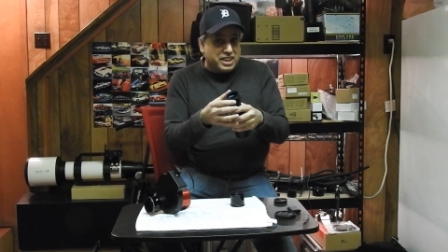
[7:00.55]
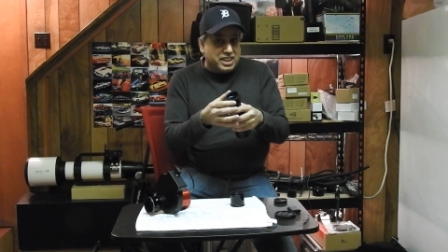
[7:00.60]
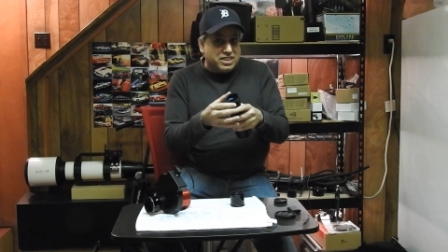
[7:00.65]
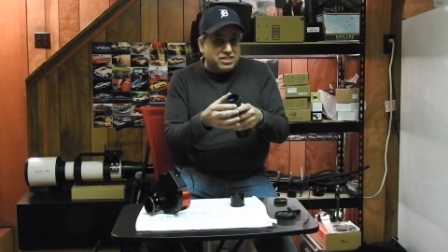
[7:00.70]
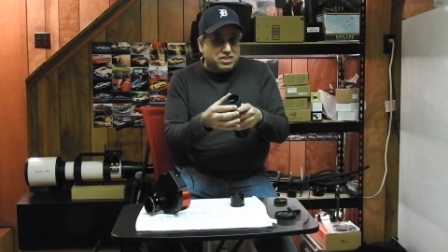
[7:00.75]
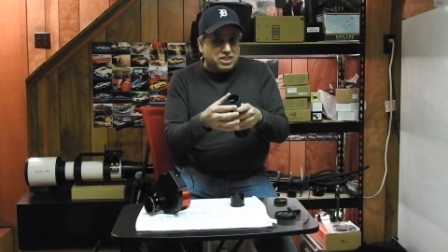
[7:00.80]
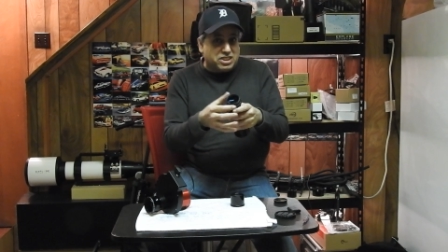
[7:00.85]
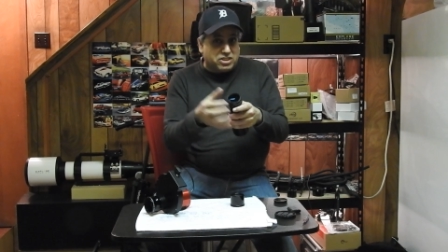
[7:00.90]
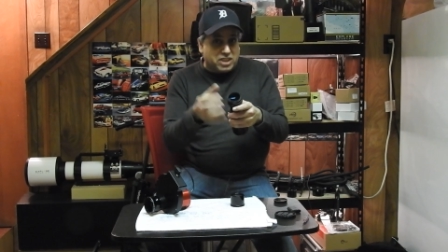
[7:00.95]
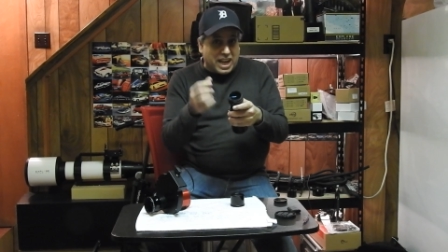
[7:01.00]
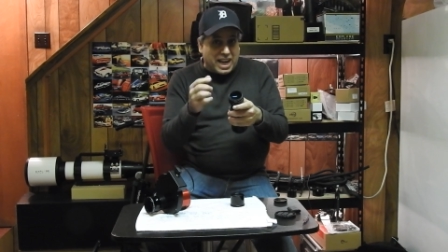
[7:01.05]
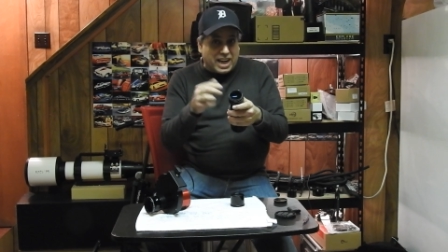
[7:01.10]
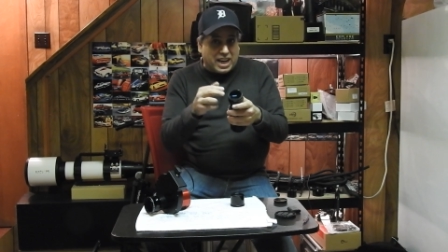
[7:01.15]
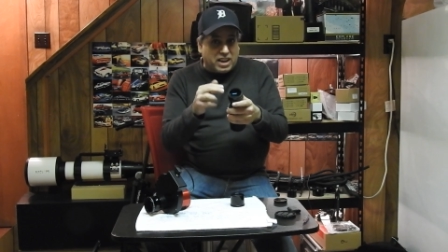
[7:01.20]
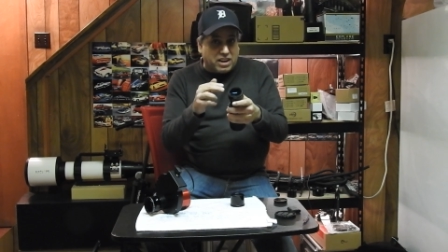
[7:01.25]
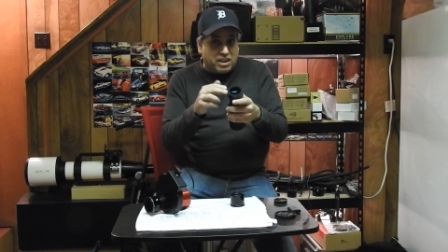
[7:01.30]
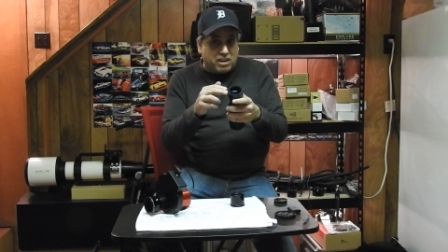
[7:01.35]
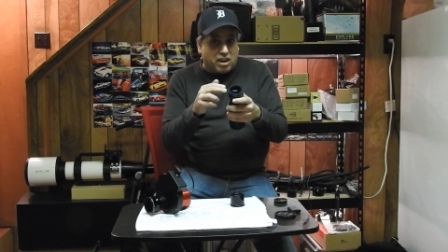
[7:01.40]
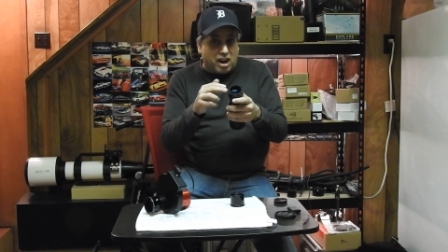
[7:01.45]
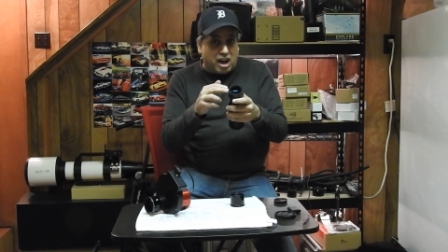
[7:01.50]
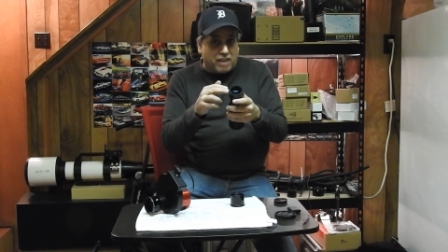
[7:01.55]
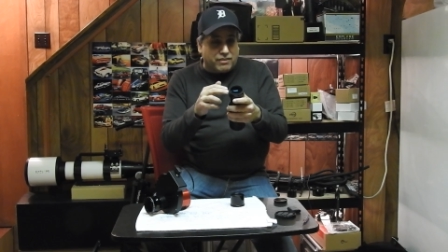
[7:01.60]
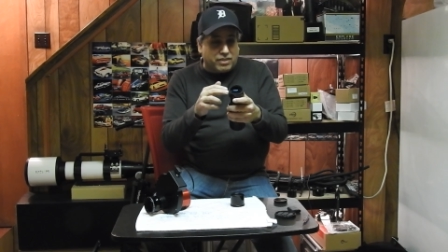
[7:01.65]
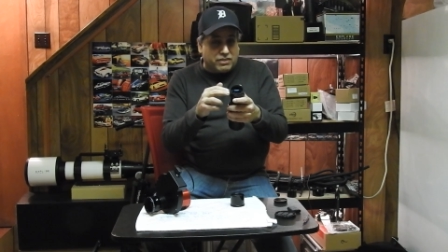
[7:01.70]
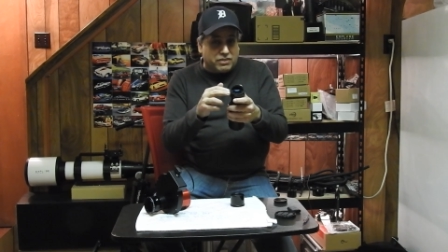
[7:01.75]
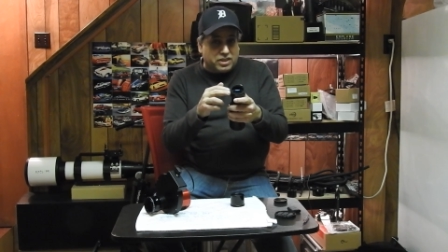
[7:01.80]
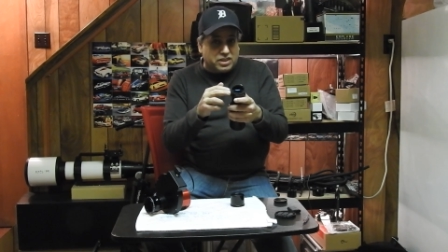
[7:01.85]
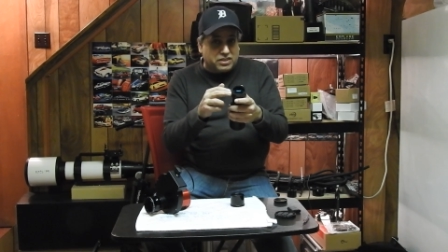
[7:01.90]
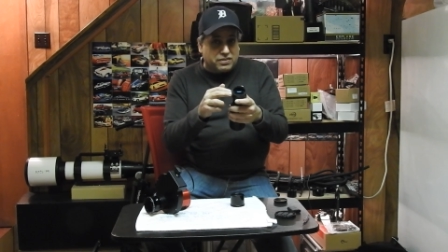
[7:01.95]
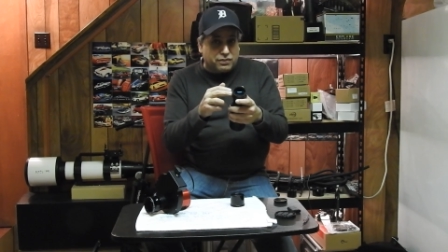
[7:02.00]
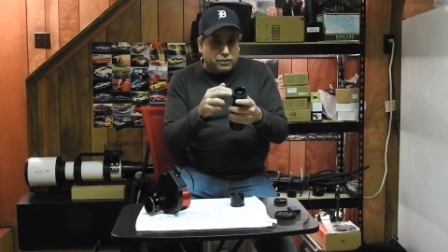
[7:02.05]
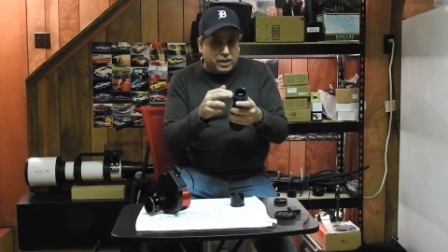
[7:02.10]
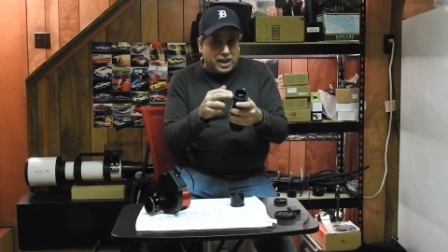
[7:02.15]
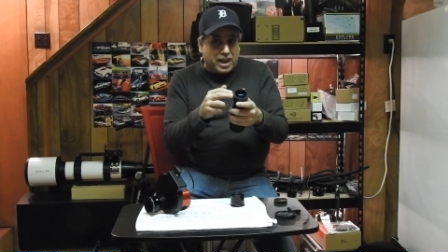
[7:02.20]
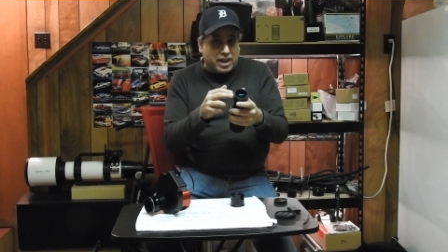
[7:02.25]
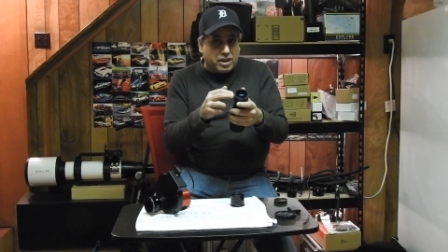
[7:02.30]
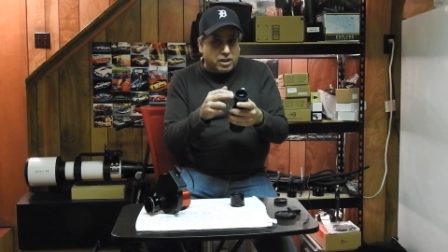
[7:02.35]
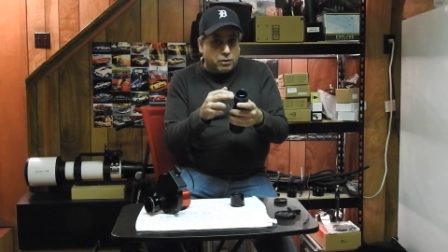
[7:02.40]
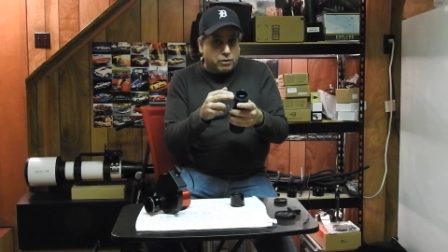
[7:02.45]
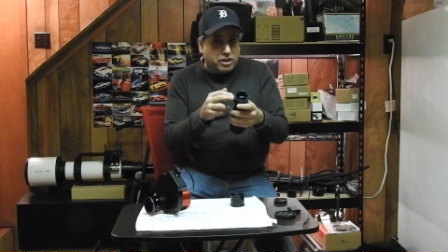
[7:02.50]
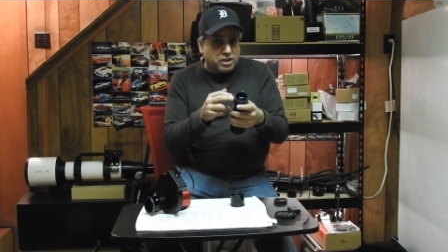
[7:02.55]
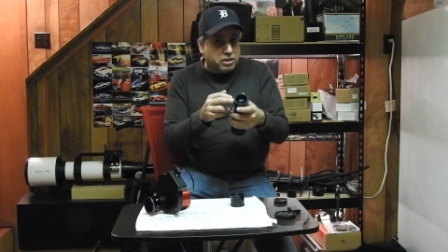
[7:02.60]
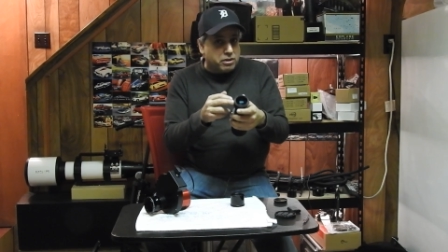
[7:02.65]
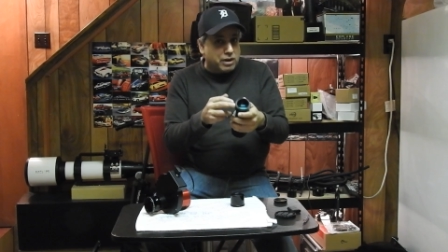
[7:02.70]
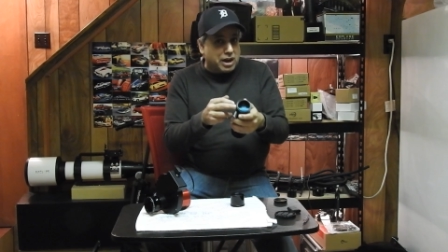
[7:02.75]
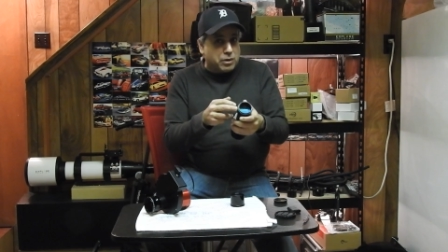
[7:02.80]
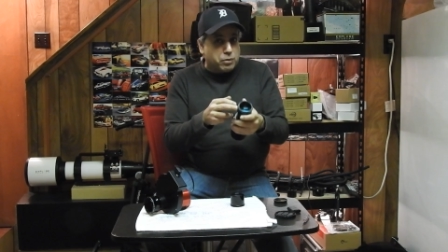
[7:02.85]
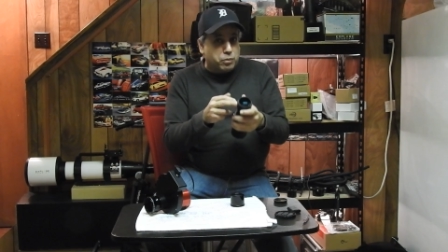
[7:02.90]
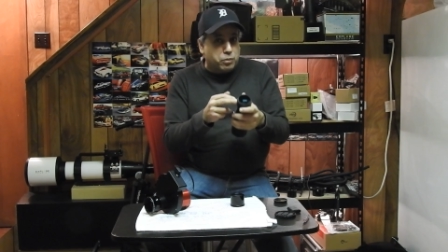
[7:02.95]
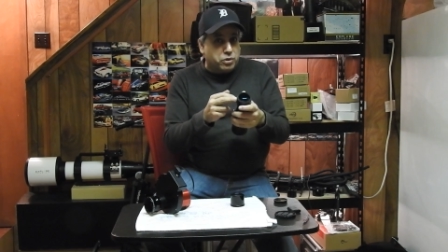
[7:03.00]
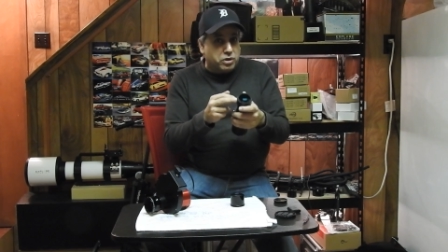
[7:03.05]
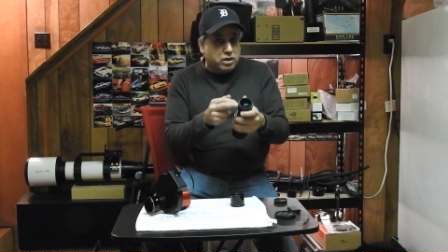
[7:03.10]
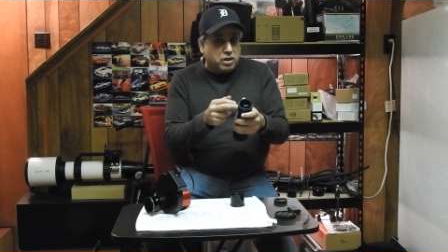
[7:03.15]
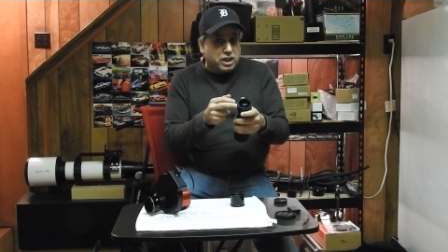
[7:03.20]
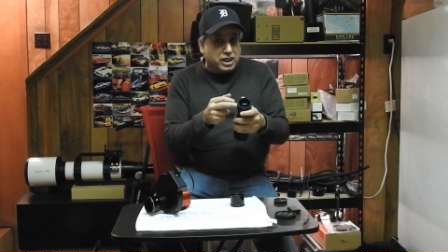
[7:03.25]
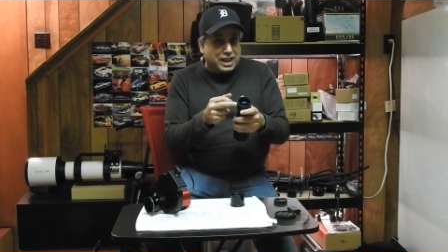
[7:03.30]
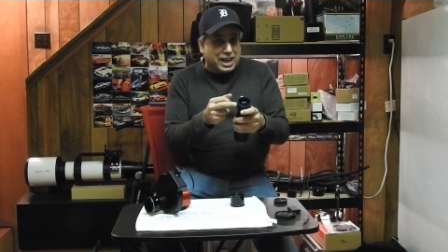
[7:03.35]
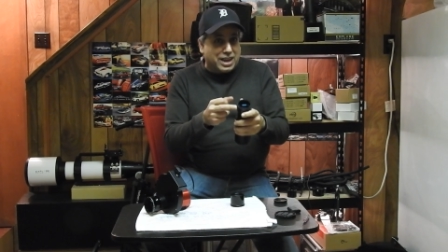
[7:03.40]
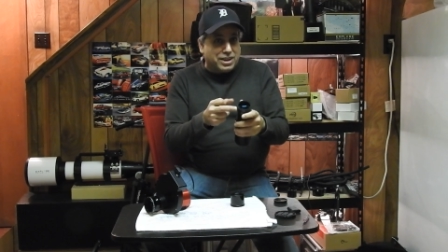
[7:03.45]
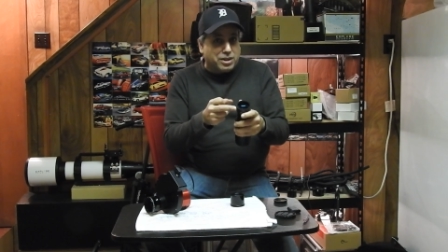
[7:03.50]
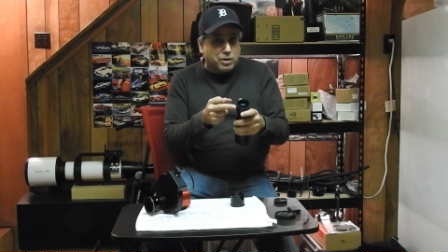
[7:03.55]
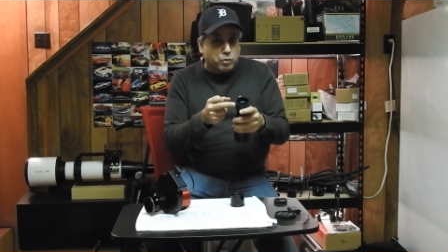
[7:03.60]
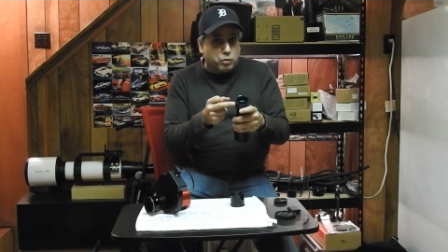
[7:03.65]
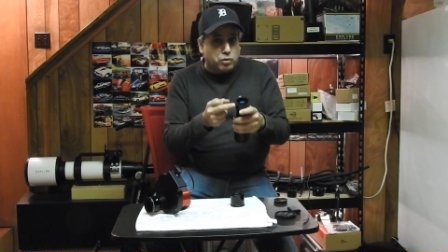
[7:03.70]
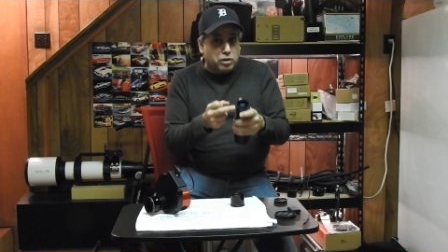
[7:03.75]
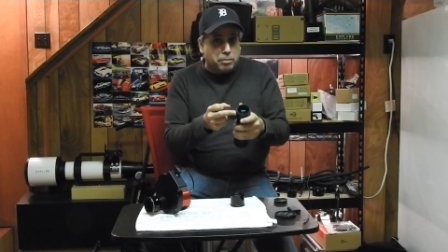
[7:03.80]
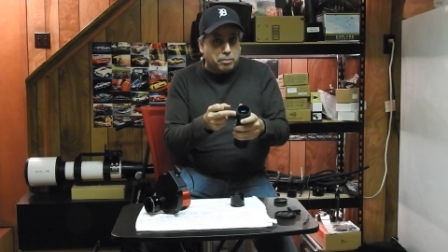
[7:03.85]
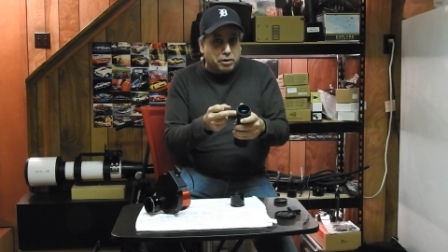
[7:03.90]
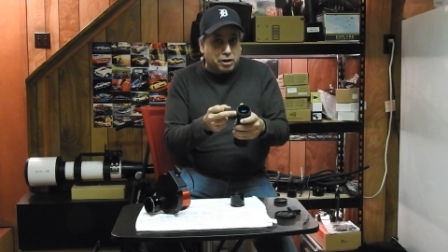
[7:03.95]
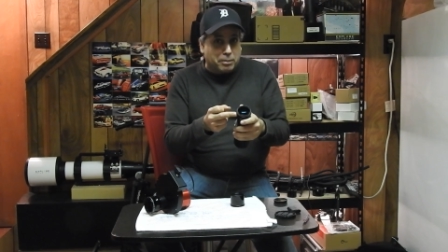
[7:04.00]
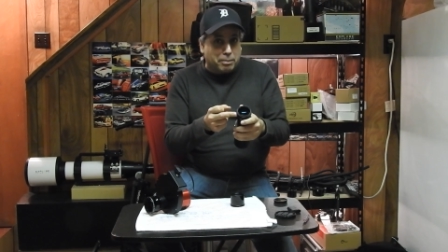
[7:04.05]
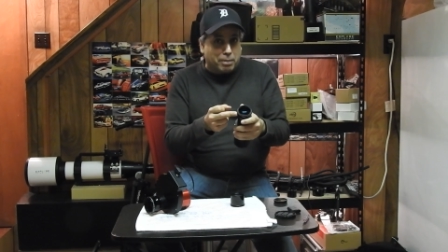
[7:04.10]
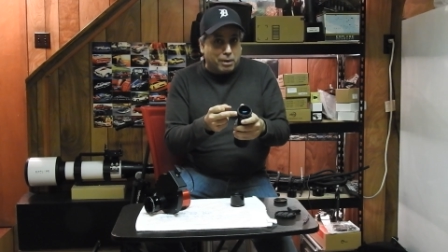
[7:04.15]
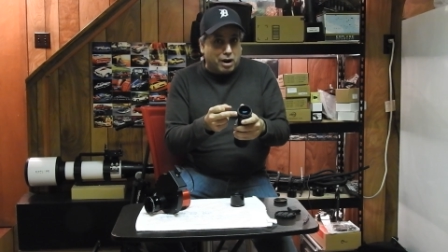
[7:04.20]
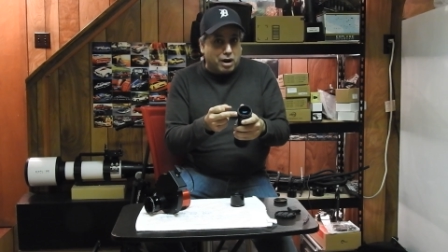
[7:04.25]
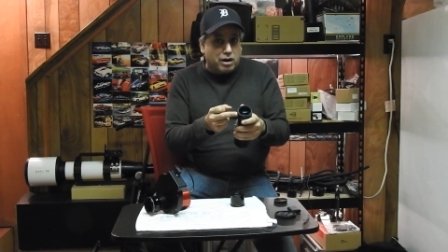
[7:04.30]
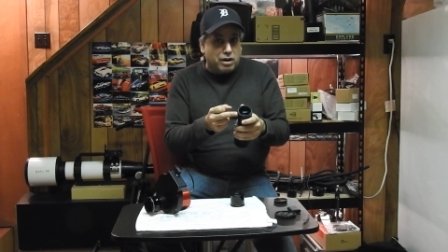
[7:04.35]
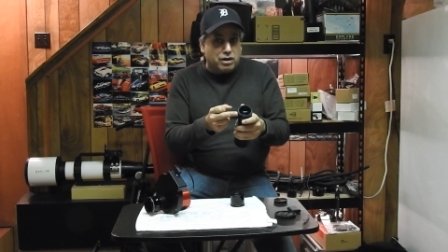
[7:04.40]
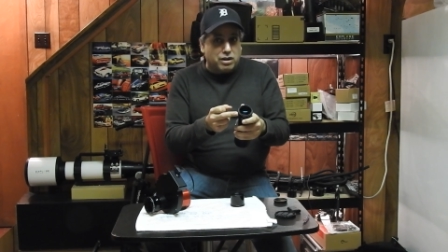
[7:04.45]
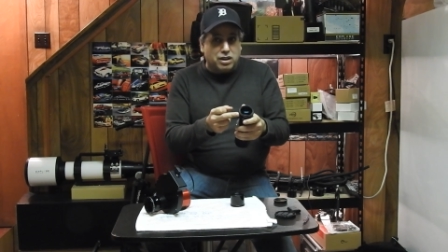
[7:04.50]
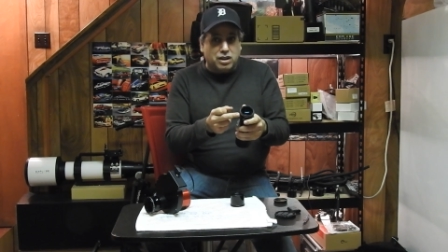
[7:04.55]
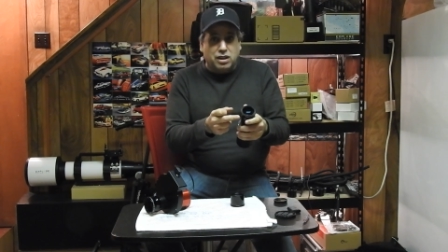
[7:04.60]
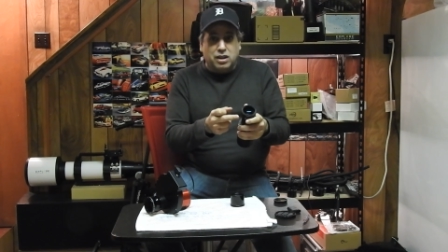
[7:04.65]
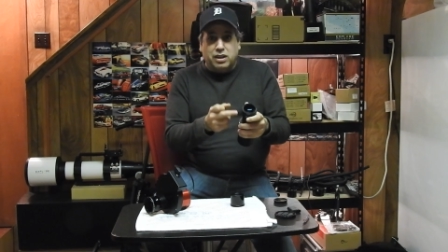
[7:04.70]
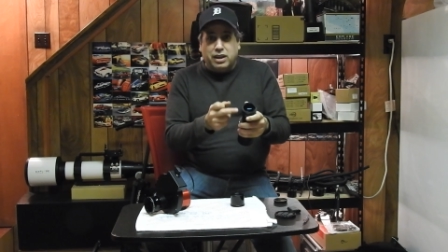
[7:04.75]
easy taking it off of this flattener either. I really had to rip it apart.